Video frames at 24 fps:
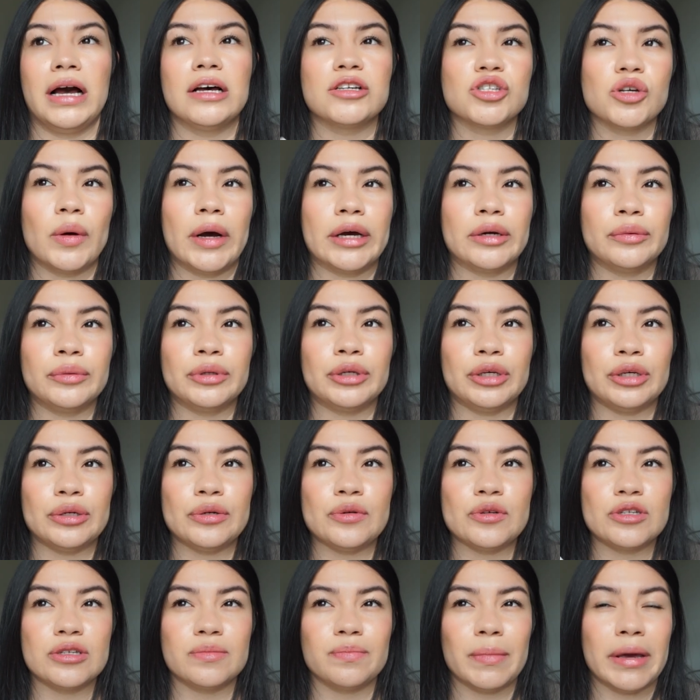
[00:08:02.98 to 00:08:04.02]
So I don't
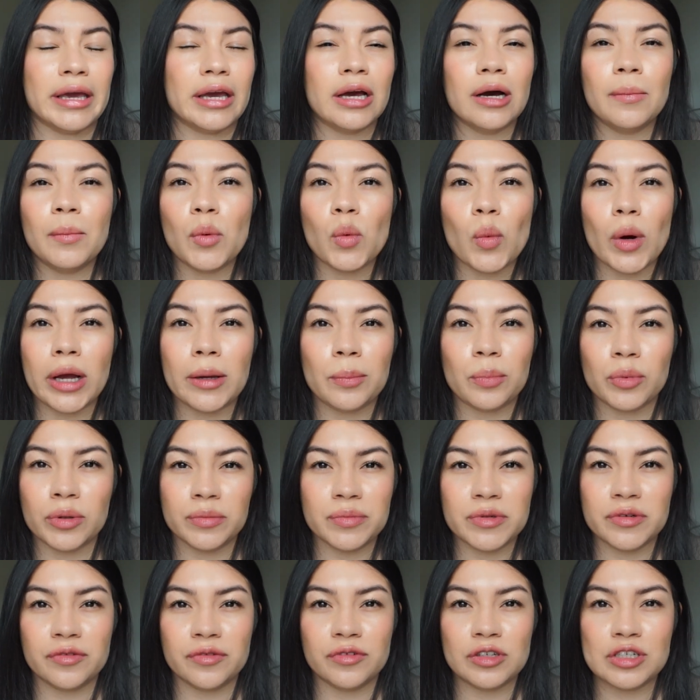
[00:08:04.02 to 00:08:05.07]
use makeup wipe
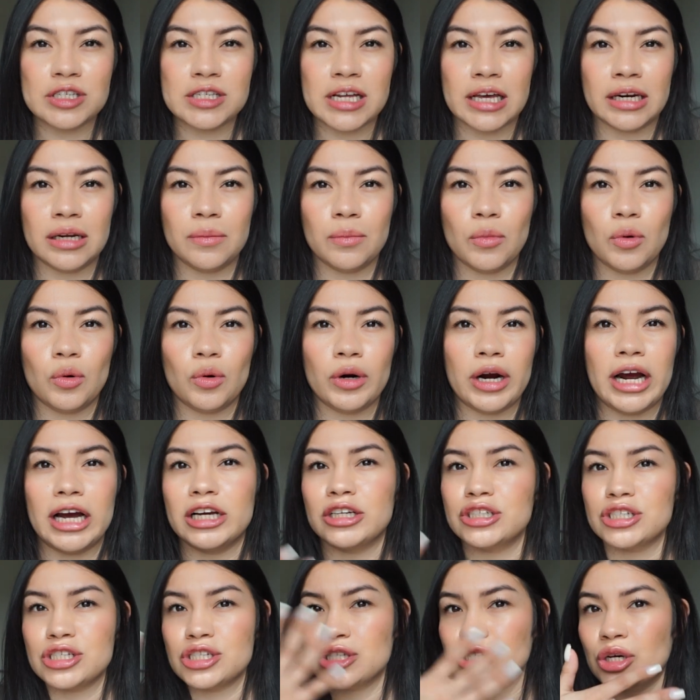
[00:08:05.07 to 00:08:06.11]
removers anymore. I
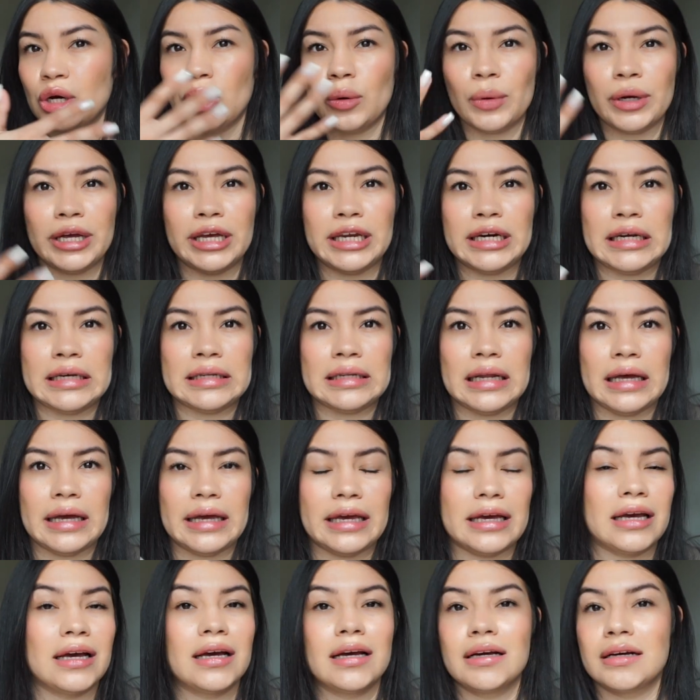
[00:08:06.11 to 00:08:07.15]
just go in and
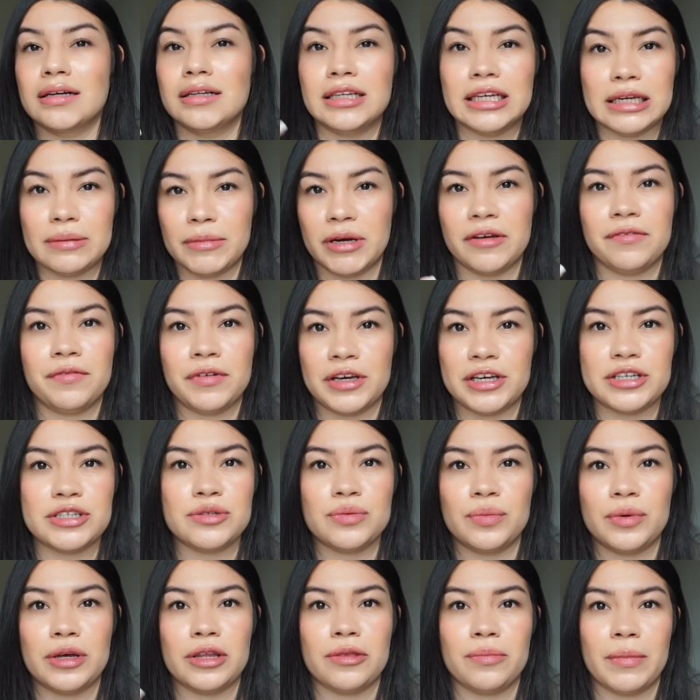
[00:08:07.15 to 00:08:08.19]
like clean my face
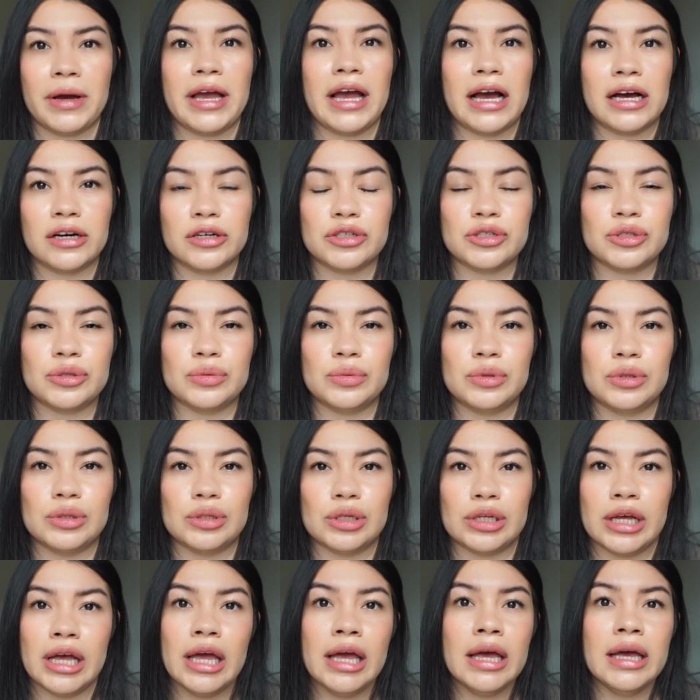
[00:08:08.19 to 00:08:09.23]
with my
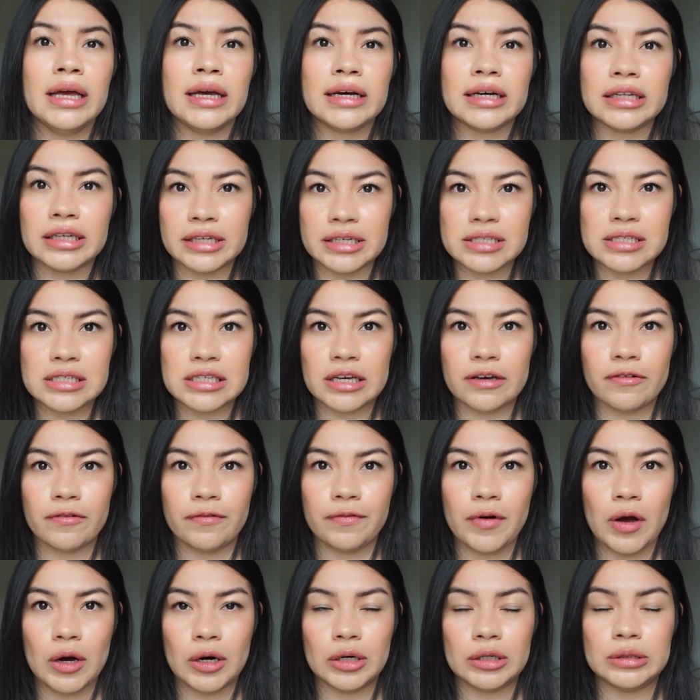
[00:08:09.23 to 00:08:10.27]
actual cleansing
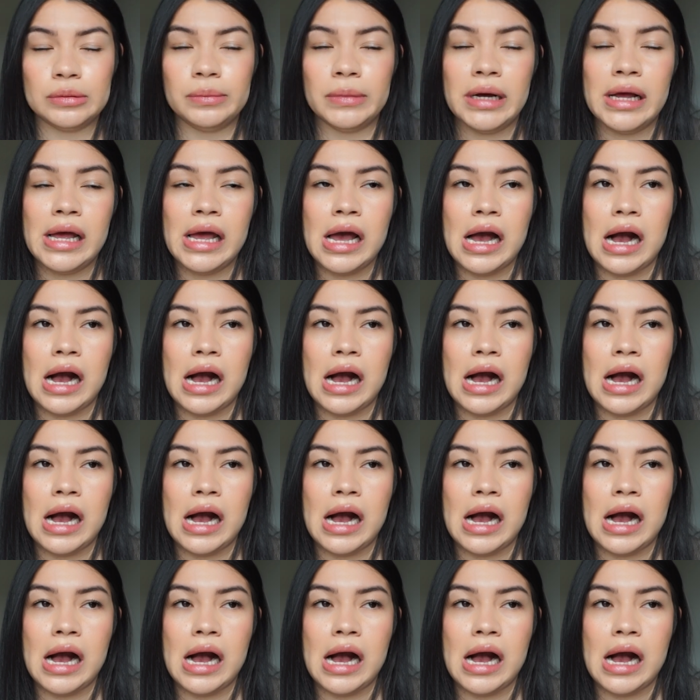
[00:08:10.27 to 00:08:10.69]
foam.